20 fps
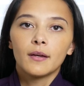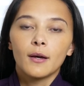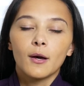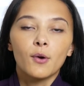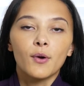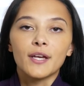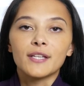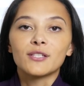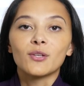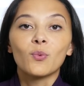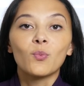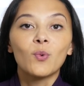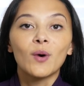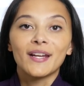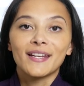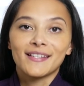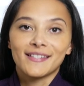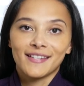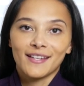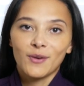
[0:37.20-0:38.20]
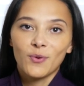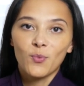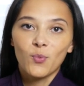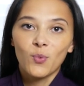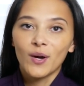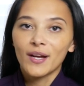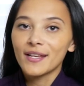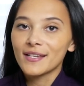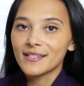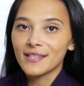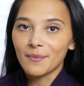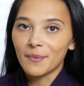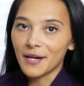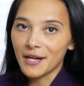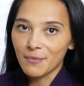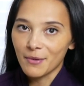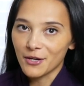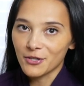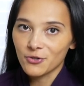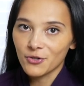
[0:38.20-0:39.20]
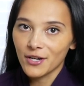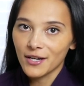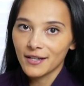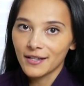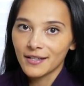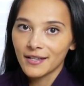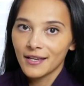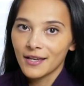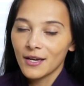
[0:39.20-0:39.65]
Okay, so what is it? What is the money mantra?